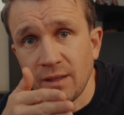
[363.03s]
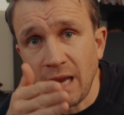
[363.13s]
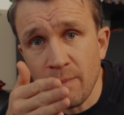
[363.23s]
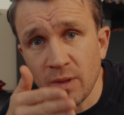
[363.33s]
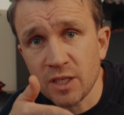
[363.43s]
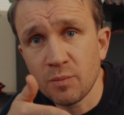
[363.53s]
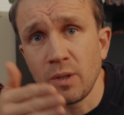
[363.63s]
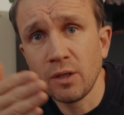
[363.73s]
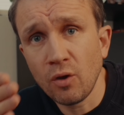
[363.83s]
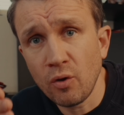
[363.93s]
Timelines
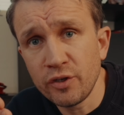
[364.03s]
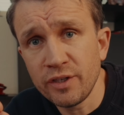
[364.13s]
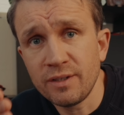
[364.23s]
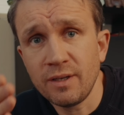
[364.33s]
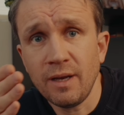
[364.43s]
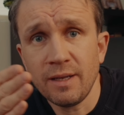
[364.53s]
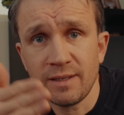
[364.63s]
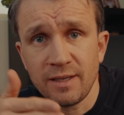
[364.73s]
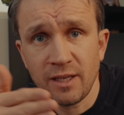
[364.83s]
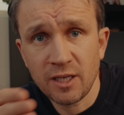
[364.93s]
build urgency and
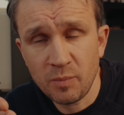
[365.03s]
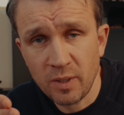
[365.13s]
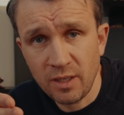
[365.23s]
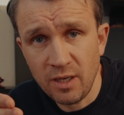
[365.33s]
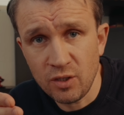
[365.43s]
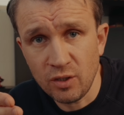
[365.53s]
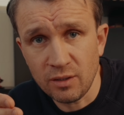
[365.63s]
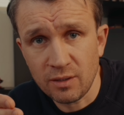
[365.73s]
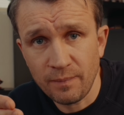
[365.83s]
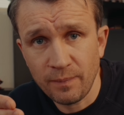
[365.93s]
set
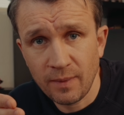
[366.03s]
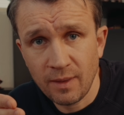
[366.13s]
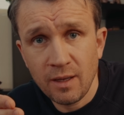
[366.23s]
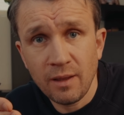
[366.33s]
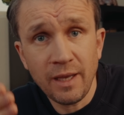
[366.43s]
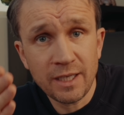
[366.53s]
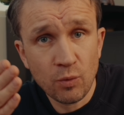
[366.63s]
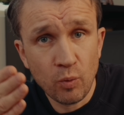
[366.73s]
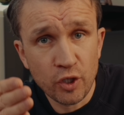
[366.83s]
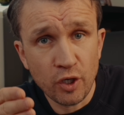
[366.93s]
expectations.
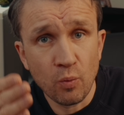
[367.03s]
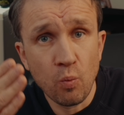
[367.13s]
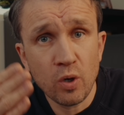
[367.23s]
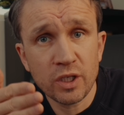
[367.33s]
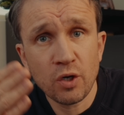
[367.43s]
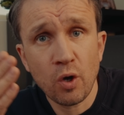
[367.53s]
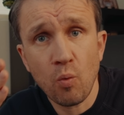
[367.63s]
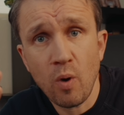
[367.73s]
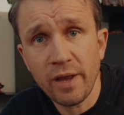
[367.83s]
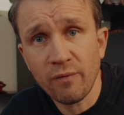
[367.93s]
Next question, what's
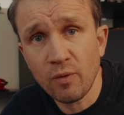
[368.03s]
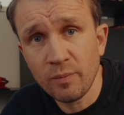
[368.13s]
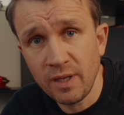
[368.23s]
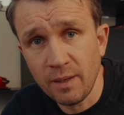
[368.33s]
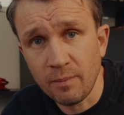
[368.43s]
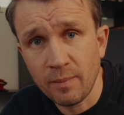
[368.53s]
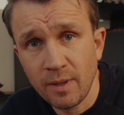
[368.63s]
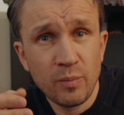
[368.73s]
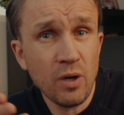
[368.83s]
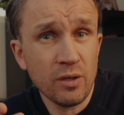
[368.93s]
required from them?
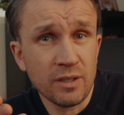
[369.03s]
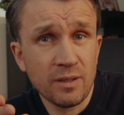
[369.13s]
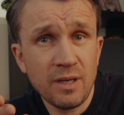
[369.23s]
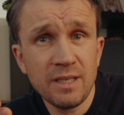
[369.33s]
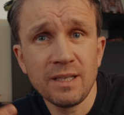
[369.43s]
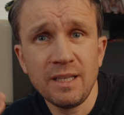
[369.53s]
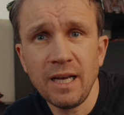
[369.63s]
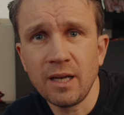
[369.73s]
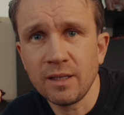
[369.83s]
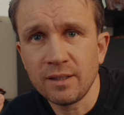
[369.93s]
Be honest, is it
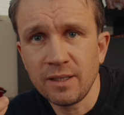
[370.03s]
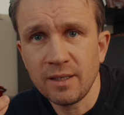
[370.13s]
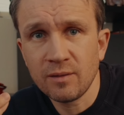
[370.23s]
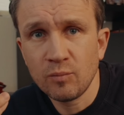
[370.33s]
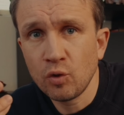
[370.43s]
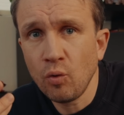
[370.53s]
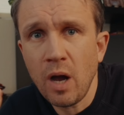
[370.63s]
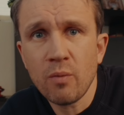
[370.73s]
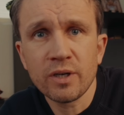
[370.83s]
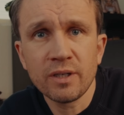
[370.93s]
daily content, 2
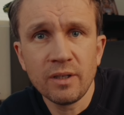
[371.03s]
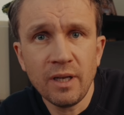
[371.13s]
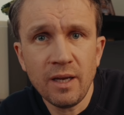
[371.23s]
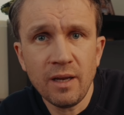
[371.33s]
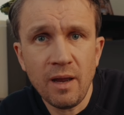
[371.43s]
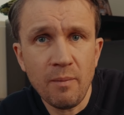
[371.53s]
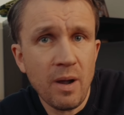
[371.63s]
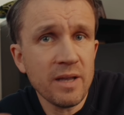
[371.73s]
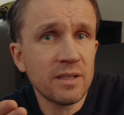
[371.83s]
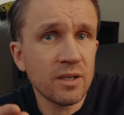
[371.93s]
hours a day, a
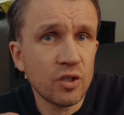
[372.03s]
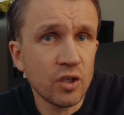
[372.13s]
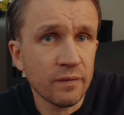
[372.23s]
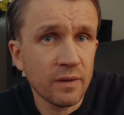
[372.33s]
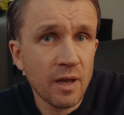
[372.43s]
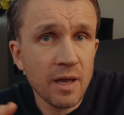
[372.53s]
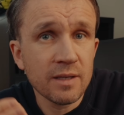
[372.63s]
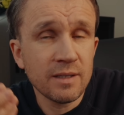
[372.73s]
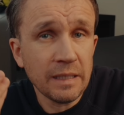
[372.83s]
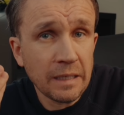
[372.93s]
mindset shift?
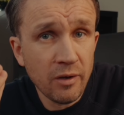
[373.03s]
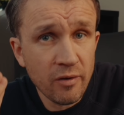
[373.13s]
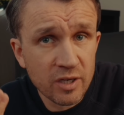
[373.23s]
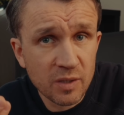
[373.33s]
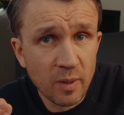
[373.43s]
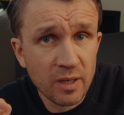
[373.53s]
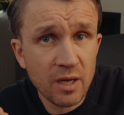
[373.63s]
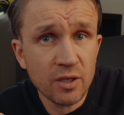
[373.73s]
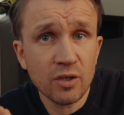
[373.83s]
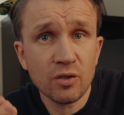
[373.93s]
Set clear
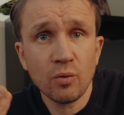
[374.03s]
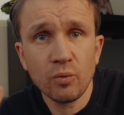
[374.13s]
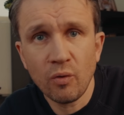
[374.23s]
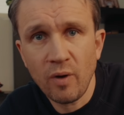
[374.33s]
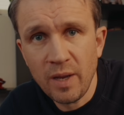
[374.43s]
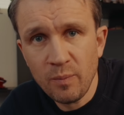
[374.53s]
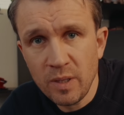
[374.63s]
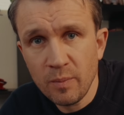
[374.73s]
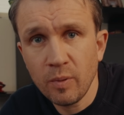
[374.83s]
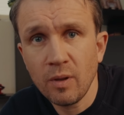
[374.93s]
expectations so the right
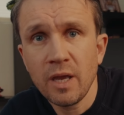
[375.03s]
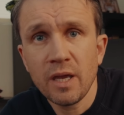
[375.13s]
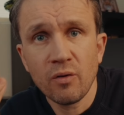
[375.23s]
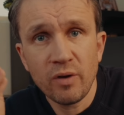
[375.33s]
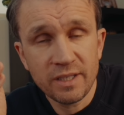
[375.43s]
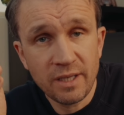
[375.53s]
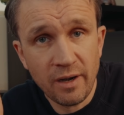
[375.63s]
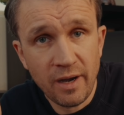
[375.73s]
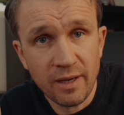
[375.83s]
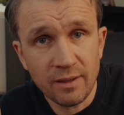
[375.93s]
people raise
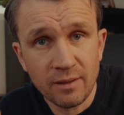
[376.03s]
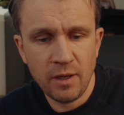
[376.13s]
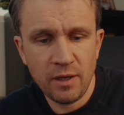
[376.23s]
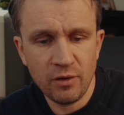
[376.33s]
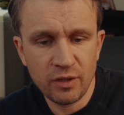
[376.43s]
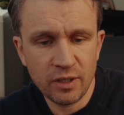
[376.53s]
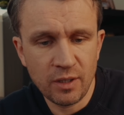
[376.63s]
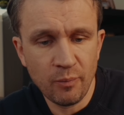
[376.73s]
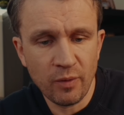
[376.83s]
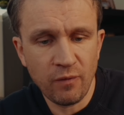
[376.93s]
their hand. Here's the
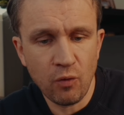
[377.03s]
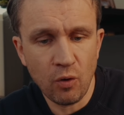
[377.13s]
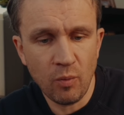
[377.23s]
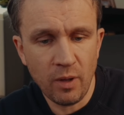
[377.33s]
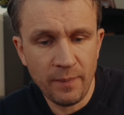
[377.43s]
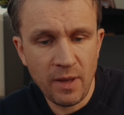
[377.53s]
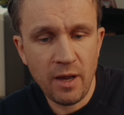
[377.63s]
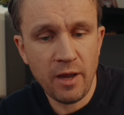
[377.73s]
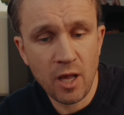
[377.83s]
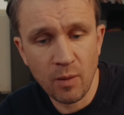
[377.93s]
simple formula.
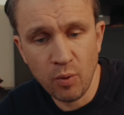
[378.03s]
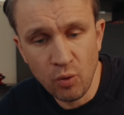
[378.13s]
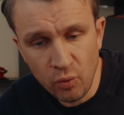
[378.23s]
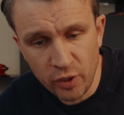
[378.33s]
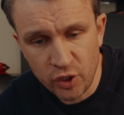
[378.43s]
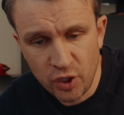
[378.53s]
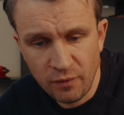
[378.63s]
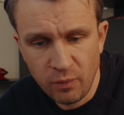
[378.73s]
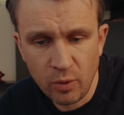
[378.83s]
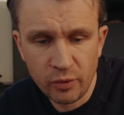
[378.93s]
I help who
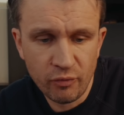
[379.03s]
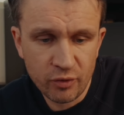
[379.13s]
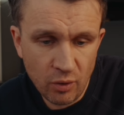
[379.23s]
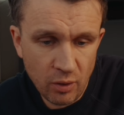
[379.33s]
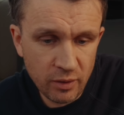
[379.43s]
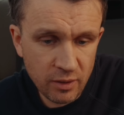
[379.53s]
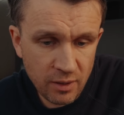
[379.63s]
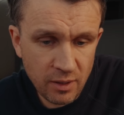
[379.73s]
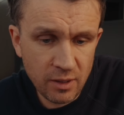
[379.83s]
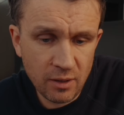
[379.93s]
achieve what result
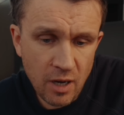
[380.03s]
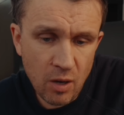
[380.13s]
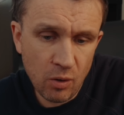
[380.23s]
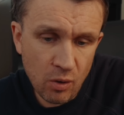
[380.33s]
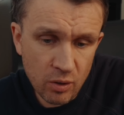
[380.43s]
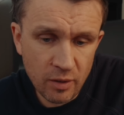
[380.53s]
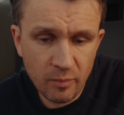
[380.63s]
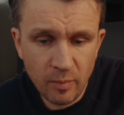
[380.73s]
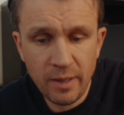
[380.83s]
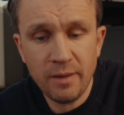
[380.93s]
in how long
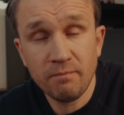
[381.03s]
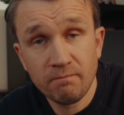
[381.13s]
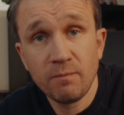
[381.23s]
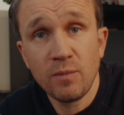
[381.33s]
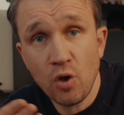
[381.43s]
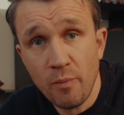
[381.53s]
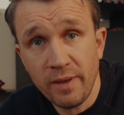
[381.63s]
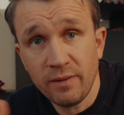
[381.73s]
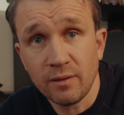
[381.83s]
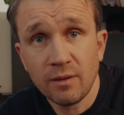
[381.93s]
by your
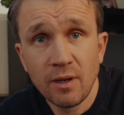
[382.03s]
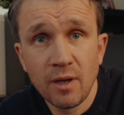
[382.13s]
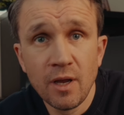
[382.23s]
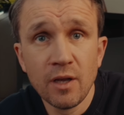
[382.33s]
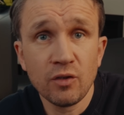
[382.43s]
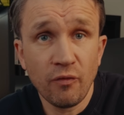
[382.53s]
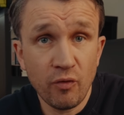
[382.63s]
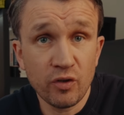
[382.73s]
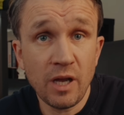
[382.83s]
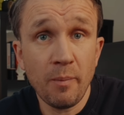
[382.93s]
method. So
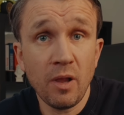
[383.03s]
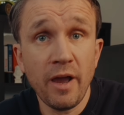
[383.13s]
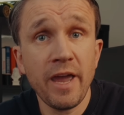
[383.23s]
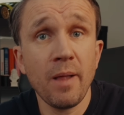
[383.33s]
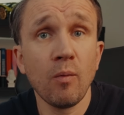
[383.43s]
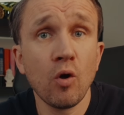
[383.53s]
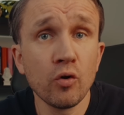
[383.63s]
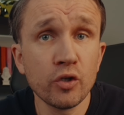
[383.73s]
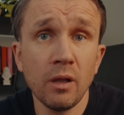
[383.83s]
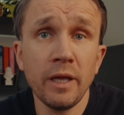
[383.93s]
for example, I help
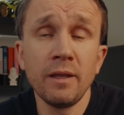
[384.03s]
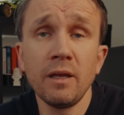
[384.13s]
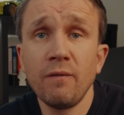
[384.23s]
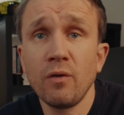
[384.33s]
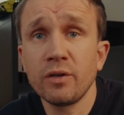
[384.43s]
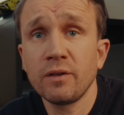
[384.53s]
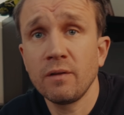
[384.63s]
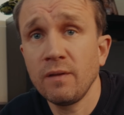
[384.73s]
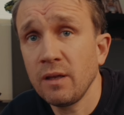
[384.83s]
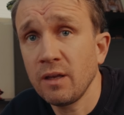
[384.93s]
coach land their
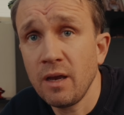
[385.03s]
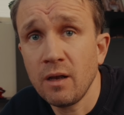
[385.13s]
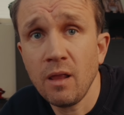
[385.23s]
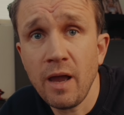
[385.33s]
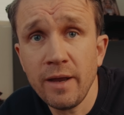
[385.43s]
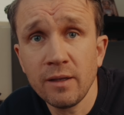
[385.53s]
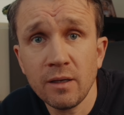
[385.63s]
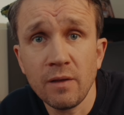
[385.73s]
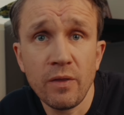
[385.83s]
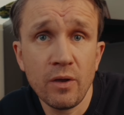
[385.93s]
first 10K client
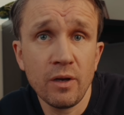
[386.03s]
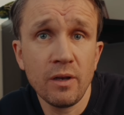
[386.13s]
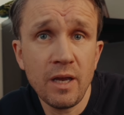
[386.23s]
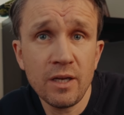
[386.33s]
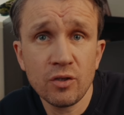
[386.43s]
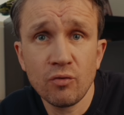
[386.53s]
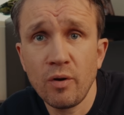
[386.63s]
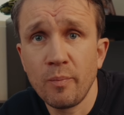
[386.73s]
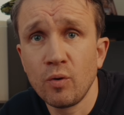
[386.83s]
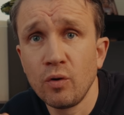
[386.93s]
in 30 days
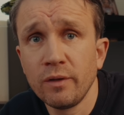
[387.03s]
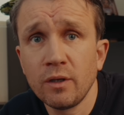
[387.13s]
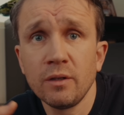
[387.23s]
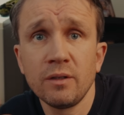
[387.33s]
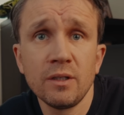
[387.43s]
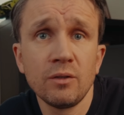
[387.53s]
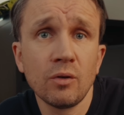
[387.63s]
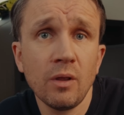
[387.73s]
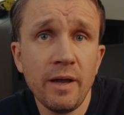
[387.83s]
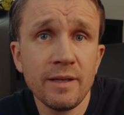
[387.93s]
through a proven content to
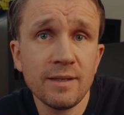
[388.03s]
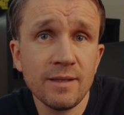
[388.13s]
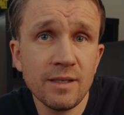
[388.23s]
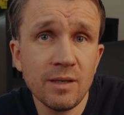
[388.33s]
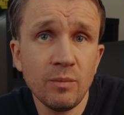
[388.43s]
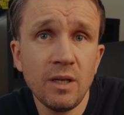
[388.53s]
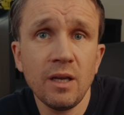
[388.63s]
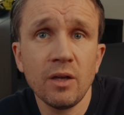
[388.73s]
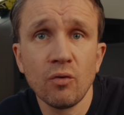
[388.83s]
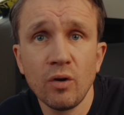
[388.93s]
client system they
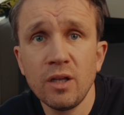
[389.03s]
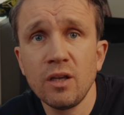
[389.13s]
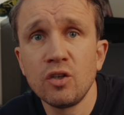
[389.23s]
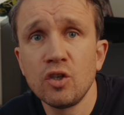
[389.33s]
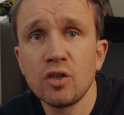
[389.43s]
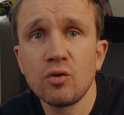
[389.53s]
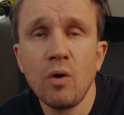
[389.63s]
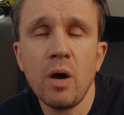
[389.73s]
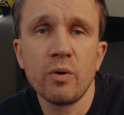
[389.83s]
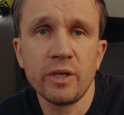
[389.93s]
can run in just
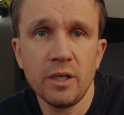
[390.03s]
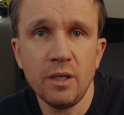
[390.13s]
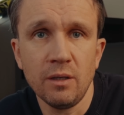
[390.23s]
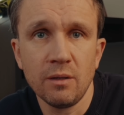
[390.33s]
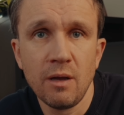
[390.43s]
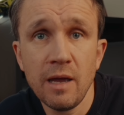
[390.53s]
2 hours a day.